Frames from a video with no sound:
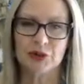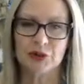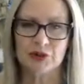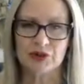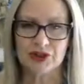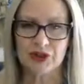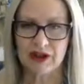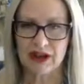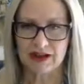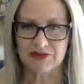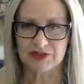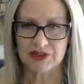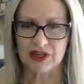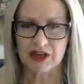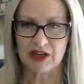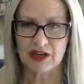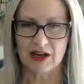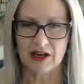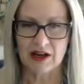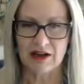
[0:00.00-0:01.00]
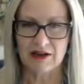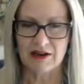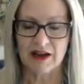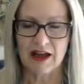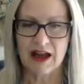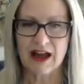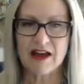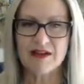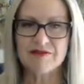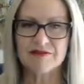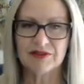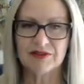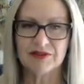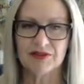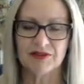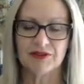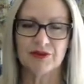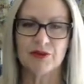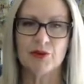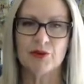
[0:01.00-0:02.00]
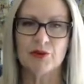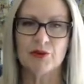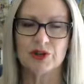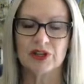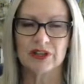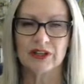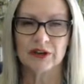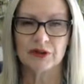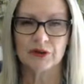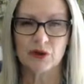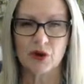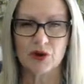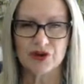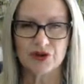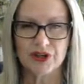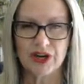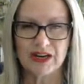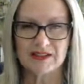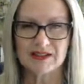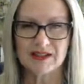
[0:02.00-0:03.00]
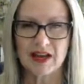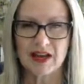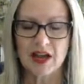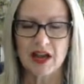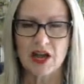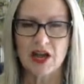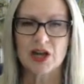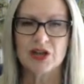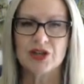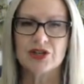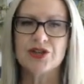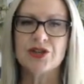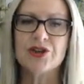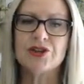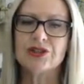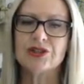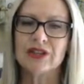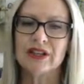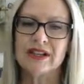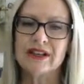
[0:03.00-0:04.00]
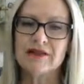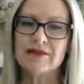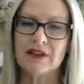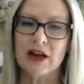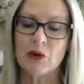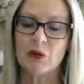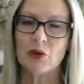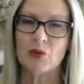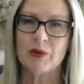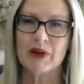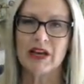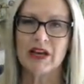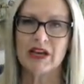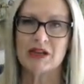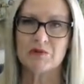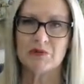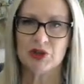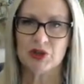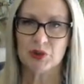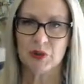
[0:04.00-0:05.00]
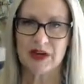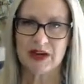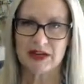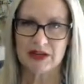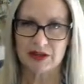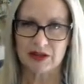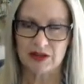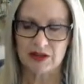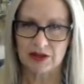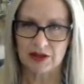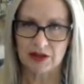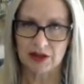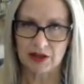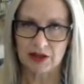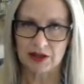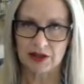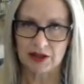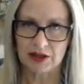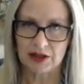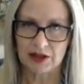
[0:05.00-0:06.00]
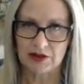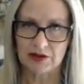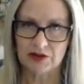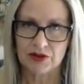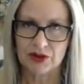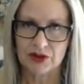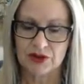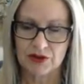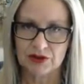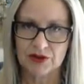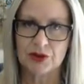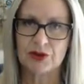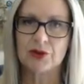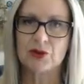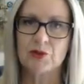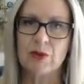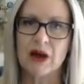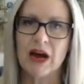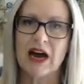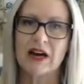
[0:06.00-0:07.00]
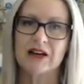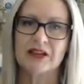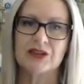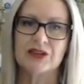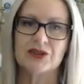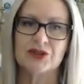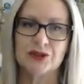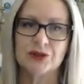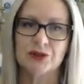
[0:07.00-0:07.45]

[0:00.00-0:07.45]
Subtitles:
you also have to have for collateral contracts. Usually that will be between the two parties